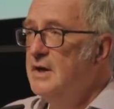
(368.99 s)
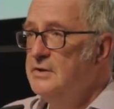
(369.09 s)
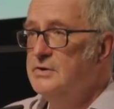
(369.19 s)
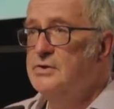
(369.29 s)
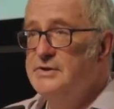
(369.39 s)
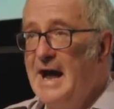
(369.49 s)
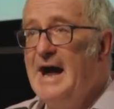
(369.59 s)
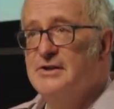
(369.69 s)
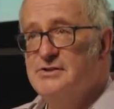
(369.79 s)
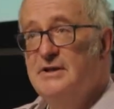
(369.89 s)
you could
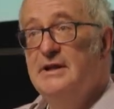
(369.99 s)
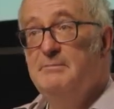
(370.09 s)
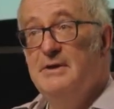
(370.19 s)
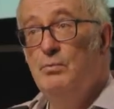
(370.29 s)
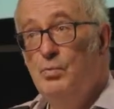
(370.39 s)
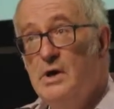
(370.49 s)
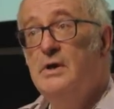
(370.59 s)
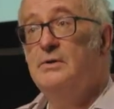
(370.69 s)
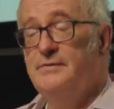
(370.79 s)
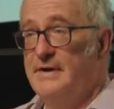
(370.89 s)
actually be
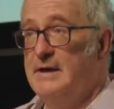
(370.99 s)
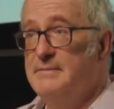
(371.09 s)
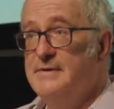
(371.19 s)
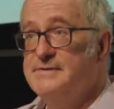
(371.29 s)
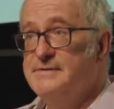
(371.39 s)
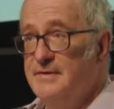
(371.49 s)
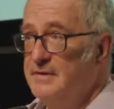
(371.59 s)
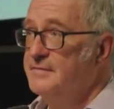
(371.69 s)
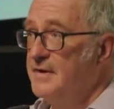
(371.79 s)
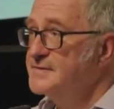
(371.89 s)
world famous for
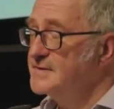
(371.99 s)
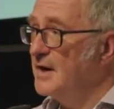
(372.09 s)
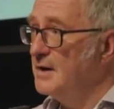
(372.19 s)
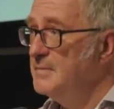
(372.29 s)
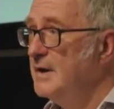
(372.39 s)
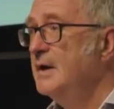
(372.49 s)
the first time.